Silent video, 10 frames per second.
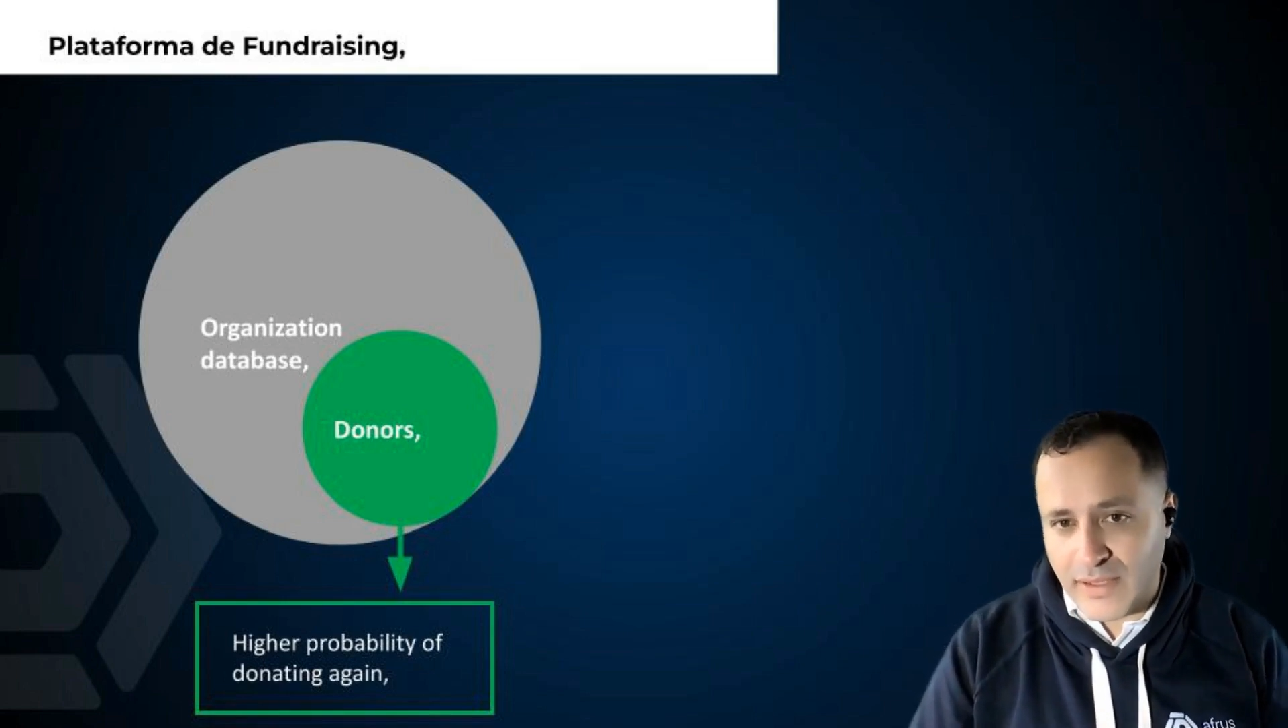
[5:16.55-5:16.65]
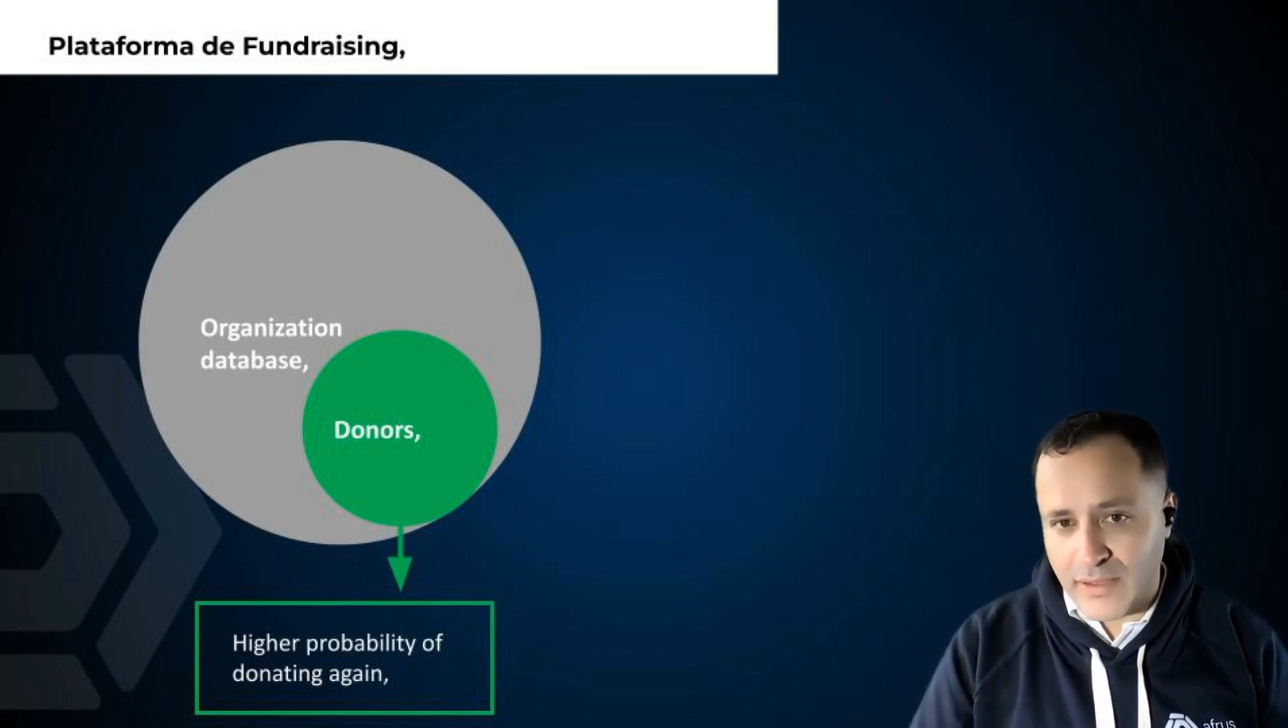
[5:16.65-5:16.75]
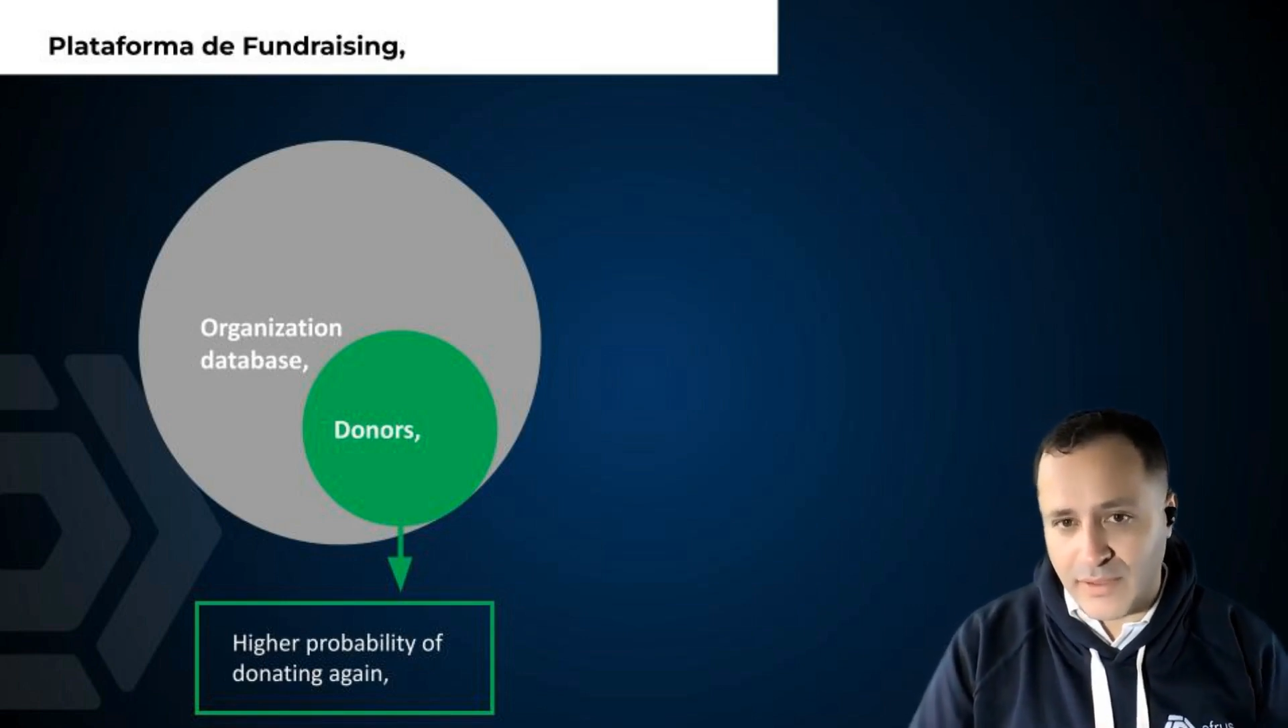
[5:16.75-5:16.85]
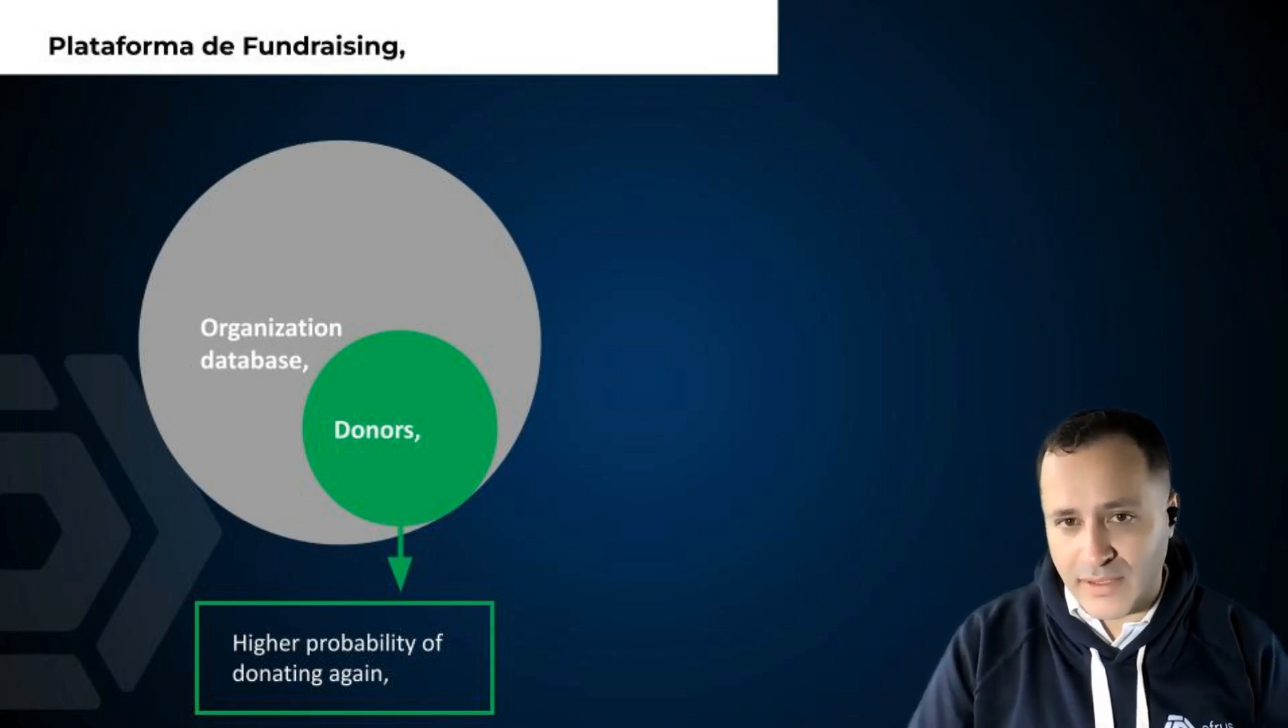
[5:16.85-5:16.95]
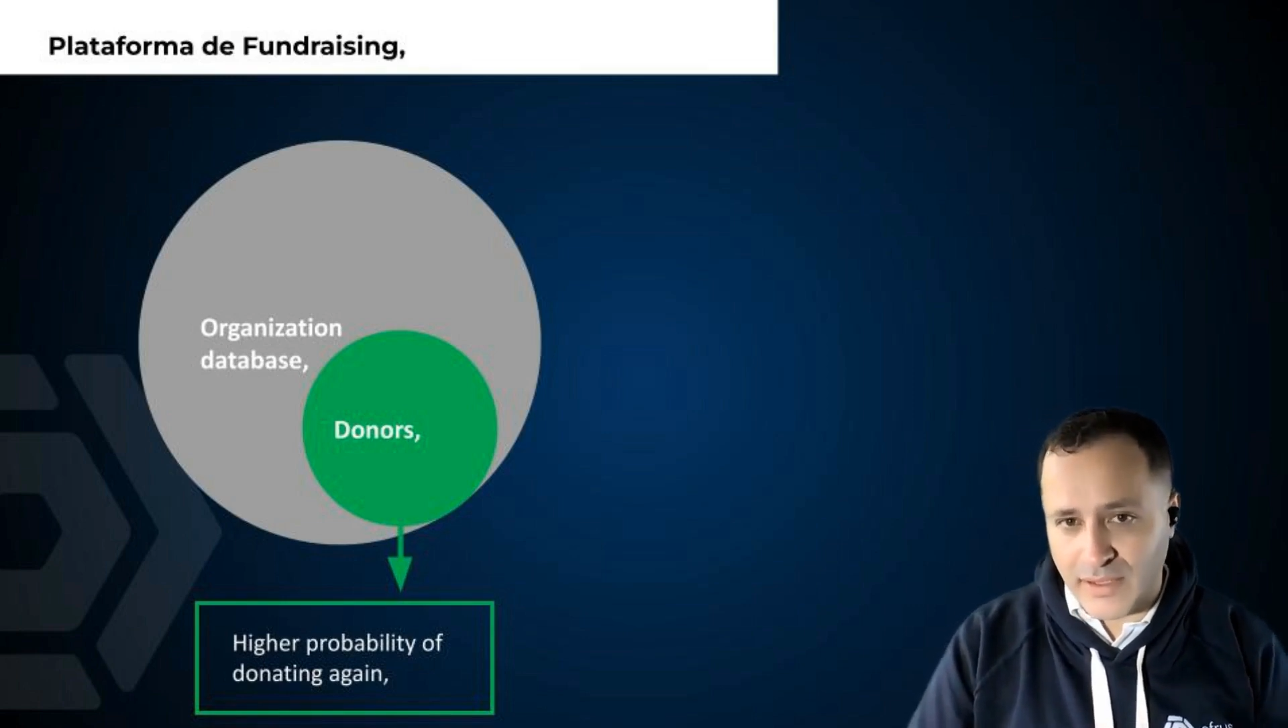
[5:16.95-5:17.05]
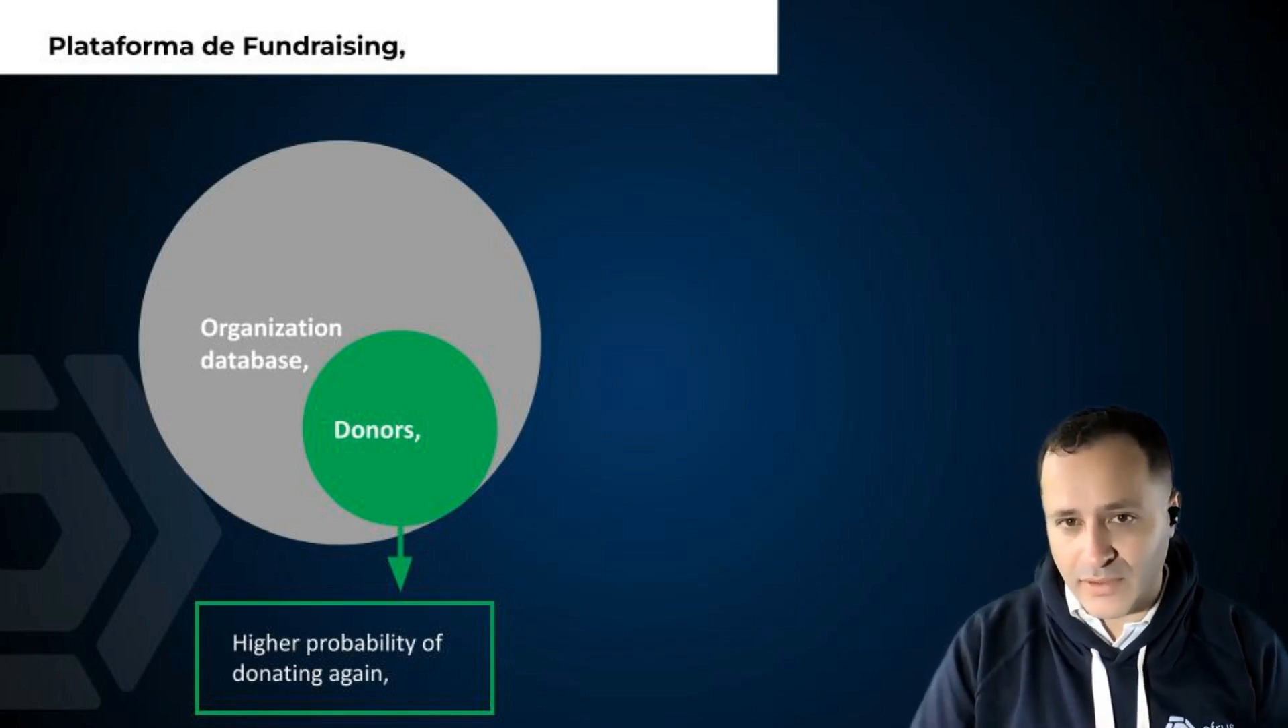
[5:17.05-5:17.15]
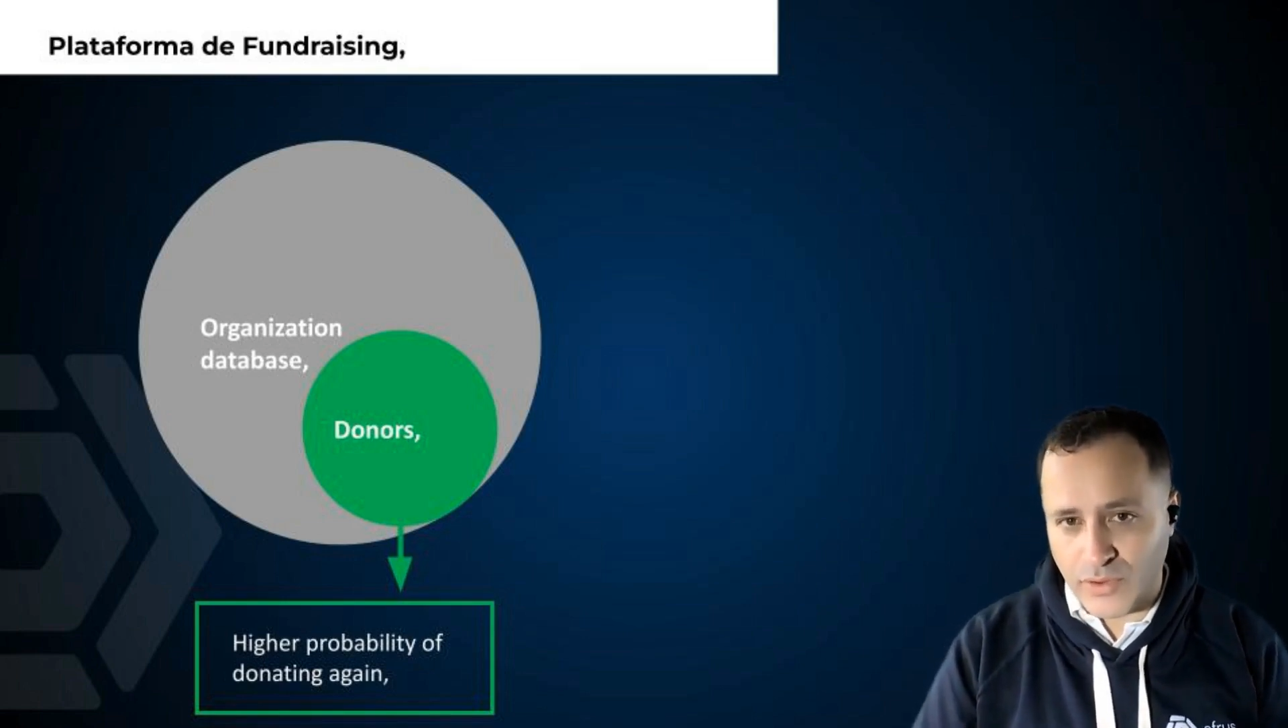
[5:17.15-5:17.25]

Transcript: everything